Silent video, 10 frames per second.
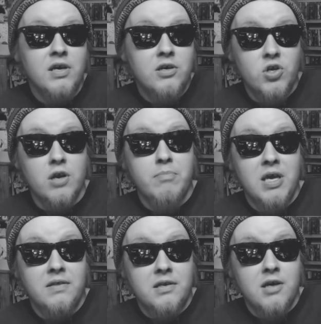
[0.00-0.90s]
Should it be
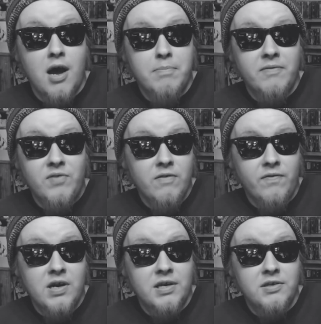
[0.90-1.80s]
at the top of your
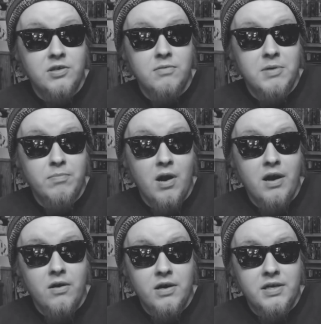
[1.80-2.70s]
fucking Tubi
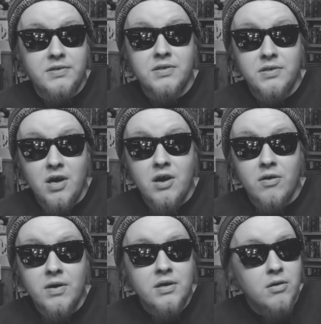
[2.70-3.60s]
priorities? No.
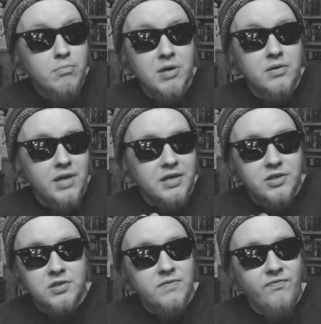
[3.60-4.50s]
But, like,
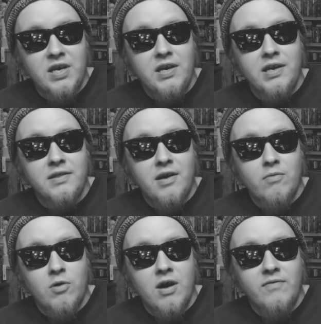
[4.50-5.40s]
just fit it in there
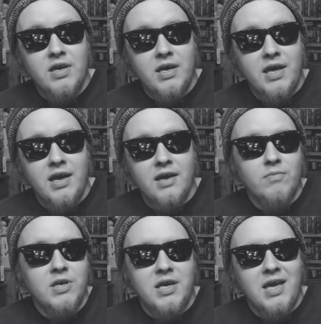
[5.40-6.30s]
wherever you can
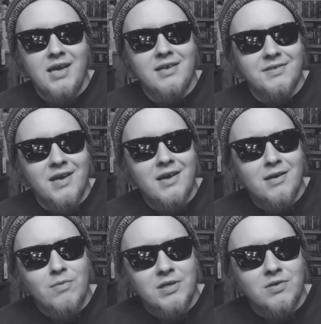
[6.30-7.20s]
when you can't decide
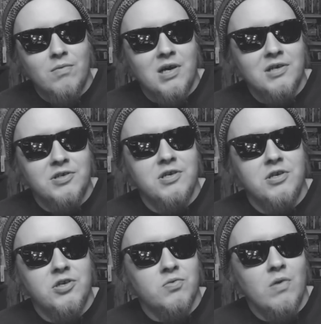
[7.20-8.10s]
on what to watch and you
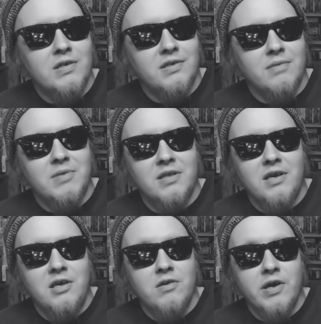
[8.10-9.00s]
just want something
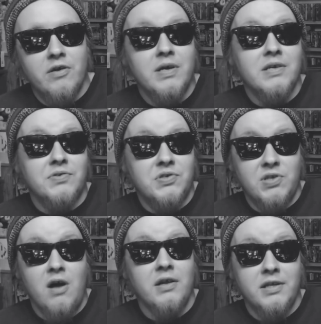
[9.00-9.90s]
that you know is
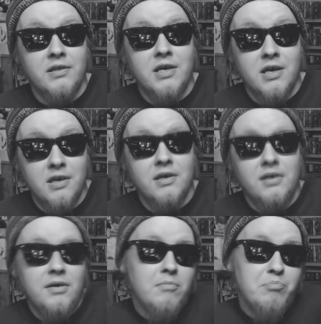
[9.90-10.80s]
solidly good,
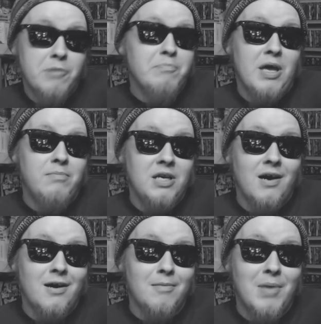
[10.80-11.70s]
but maybe
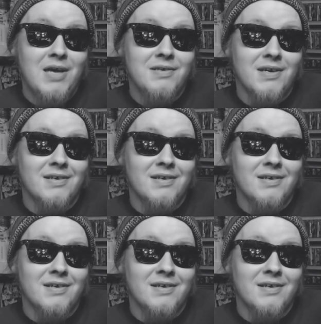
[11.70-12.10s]
not amazing.